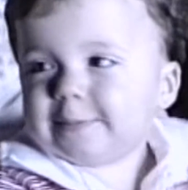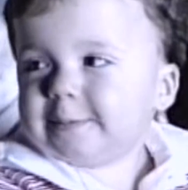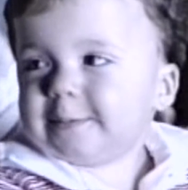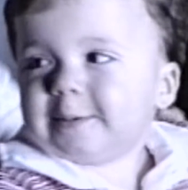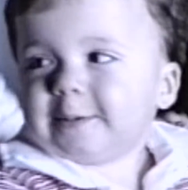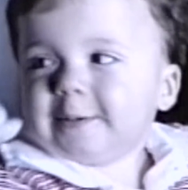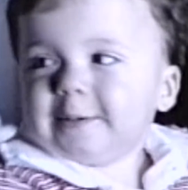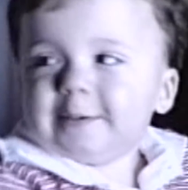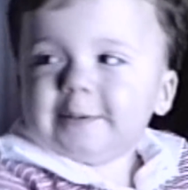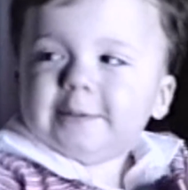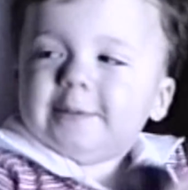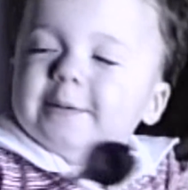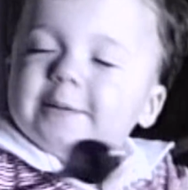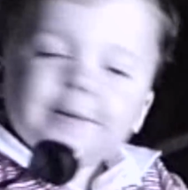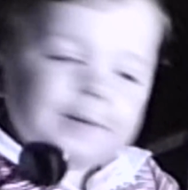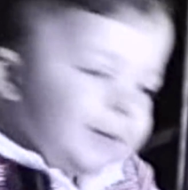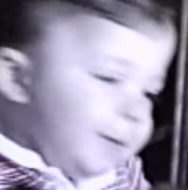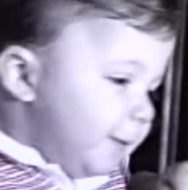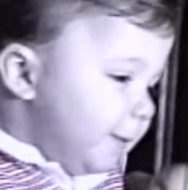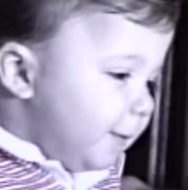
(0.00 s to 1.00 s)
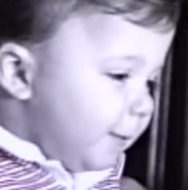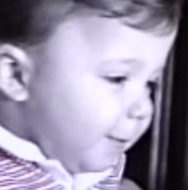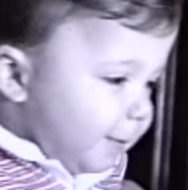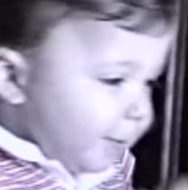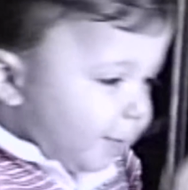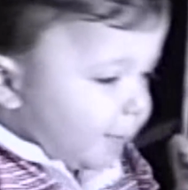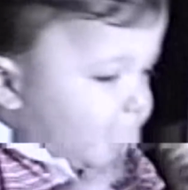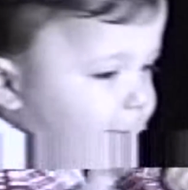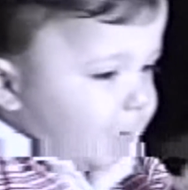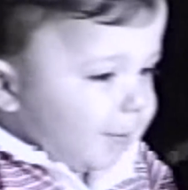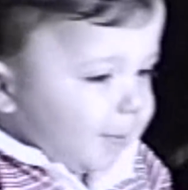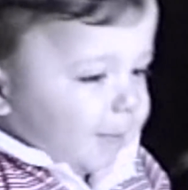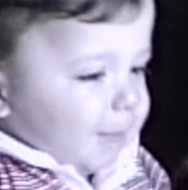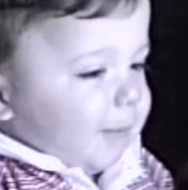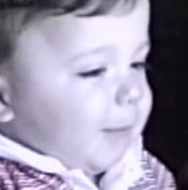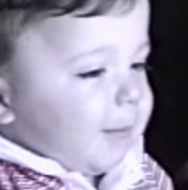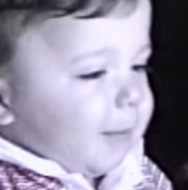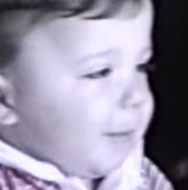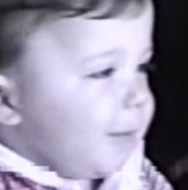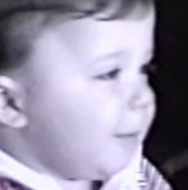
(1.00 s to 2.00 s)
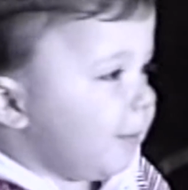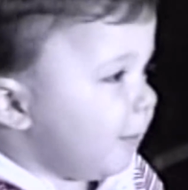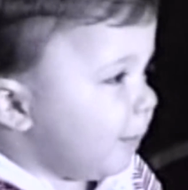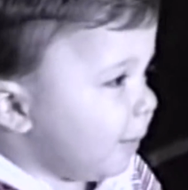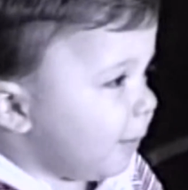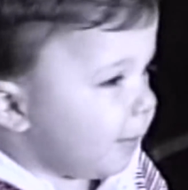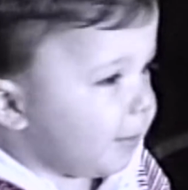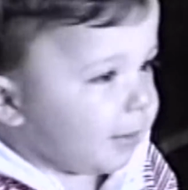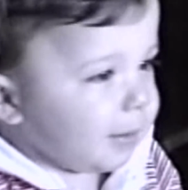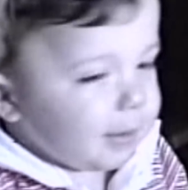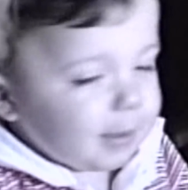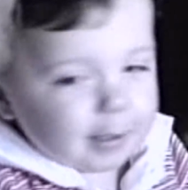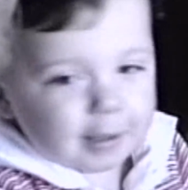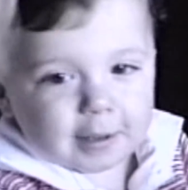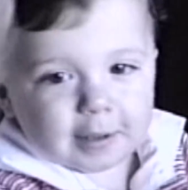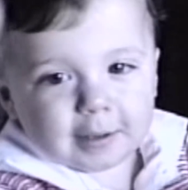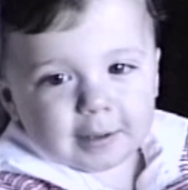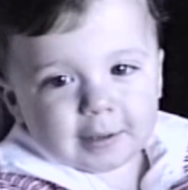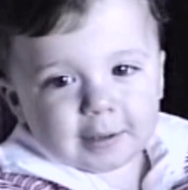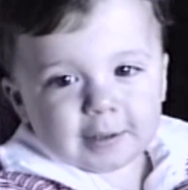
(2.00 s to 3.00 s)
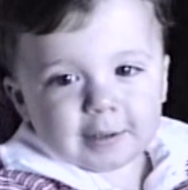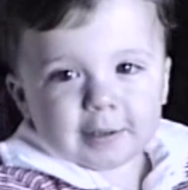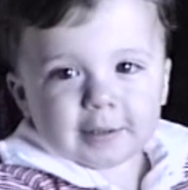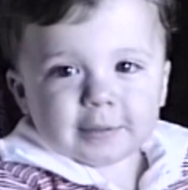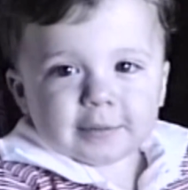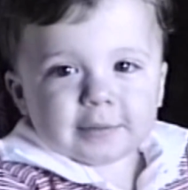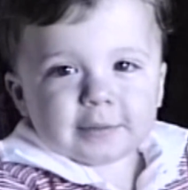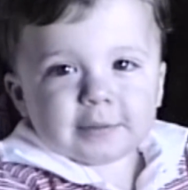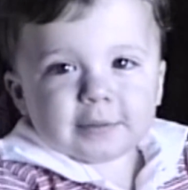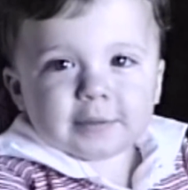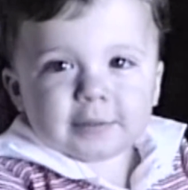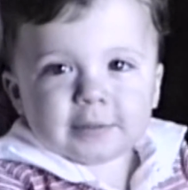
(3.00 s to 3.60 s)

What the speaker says: But I don't really care about the past, to be honest. I don't really